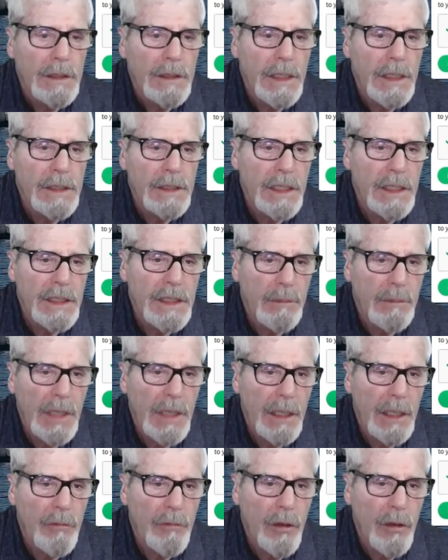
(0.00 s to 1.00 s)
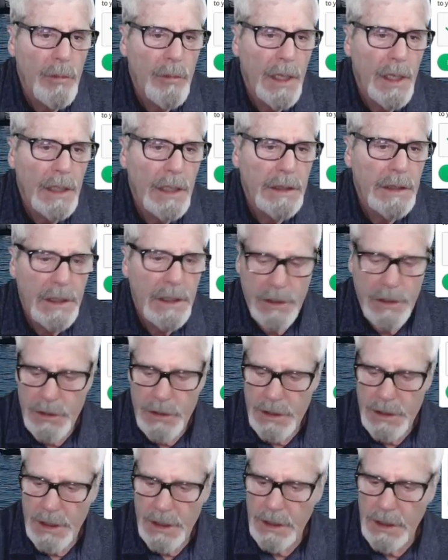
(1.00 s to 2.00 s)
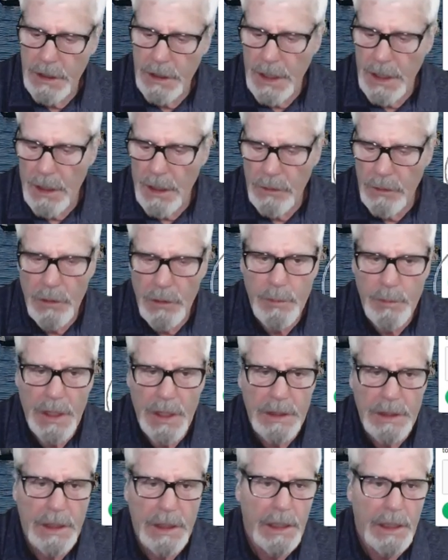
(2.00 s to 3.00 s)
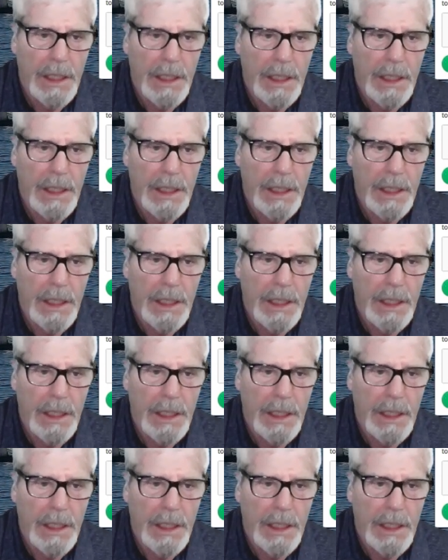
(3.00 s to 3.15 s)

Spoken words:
And see, it says I'm not a robot. Then you just hit the download button